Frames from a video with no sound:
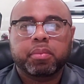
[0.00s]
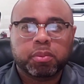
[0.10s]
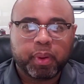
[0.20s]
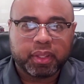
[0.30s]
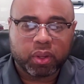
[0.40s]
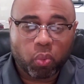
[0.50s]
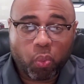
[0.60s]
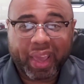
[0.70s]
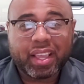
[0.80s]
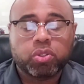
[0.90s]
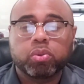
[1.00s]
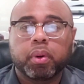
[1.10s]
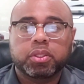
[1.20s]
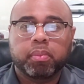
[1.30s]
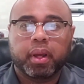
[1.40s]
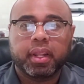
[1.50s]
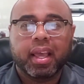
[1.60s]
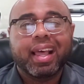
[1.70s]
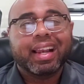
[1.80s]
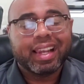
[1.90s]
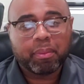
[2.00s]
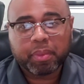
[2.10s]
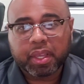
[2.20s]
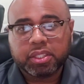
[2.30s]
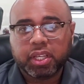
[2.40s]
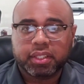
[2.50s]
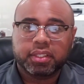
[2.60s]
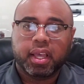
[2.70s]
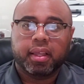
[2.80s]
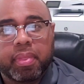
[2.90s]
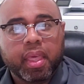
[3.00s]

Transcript: I'm spending way too much money. Let me adjust that.